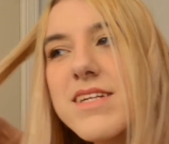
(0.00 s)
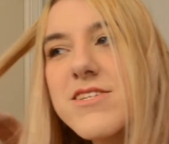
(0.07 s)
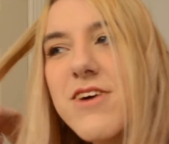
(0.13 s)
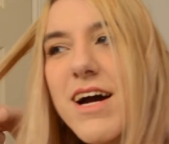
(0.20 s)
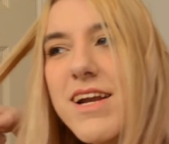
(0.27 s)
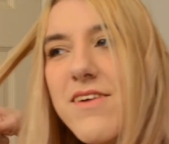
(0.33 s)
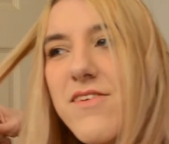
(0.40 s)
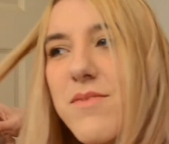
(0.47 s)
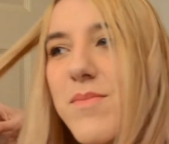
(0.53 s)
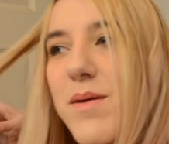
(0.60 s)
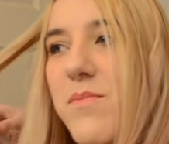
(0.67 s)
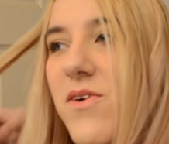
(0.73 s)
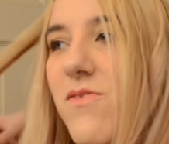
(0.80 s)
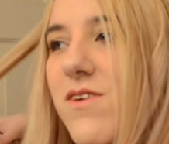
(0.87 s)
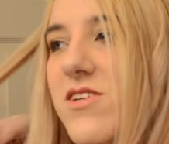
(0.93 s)
try to
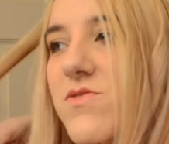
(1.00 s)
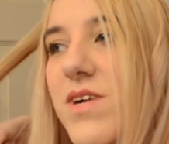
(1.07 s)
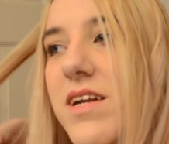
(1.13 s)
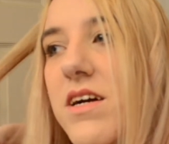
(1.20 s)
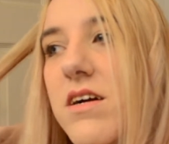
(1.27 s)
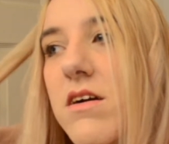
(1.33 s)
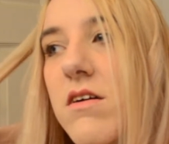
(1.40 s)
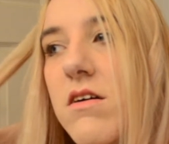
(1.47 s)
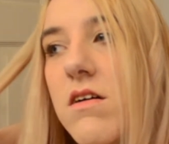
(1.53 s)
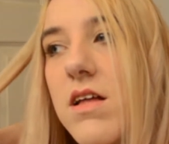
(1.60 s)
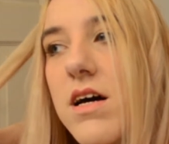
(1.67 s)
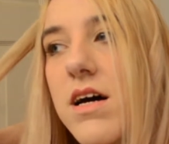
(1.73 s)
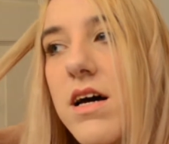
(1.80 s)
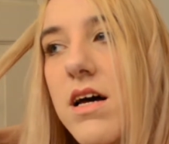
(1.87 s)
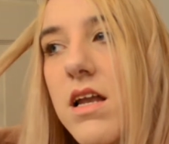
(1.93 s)
remember which way to curl
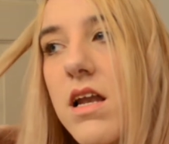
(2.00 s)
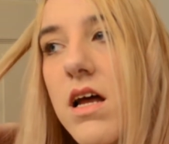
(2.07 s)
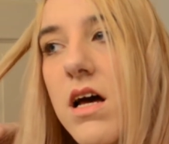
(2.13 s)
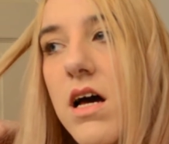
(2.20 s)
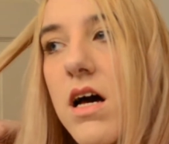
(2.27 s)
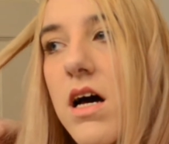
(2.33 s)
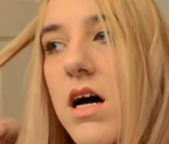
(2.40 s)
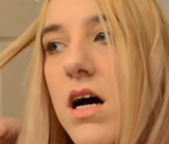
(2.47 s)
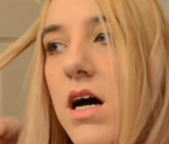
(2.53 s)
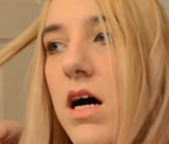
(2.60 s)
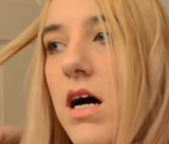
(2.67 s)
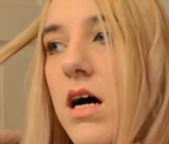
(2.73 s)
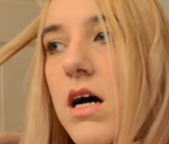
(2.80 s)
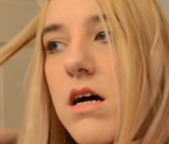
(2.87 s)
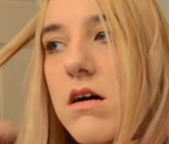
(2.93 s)
it.
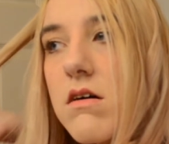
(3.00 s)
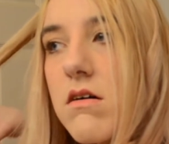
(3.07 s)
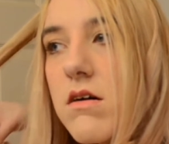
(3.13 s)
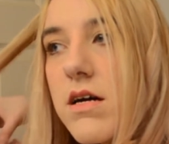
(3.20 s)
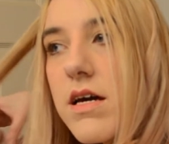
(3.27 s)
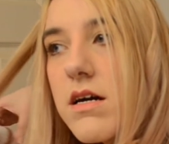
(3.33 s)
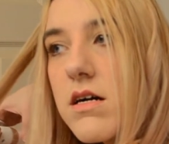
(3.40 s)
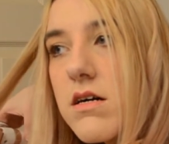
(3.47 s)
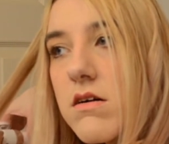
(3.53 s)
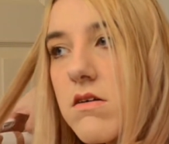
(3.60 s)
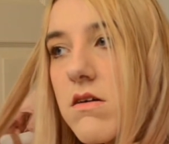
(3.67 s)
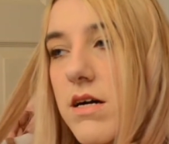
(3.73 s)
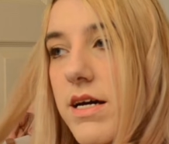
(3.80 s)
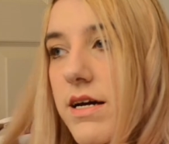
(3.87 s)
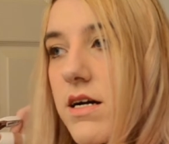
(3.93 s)
Oi,
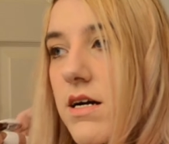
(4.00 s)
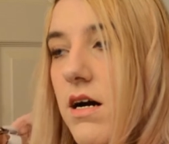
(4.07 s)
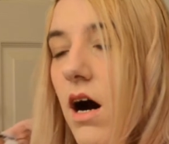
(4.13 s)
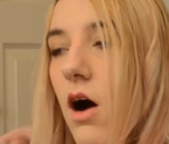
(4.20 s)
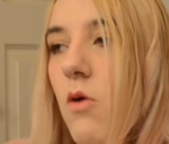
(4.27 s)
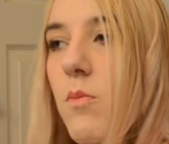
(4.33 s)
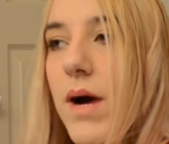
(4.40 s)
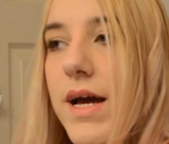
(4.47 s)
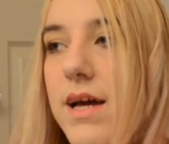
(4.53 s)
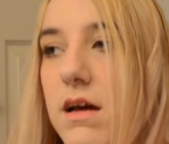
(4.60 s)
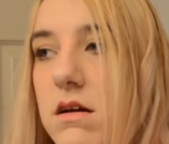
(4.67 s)
oi, oh my.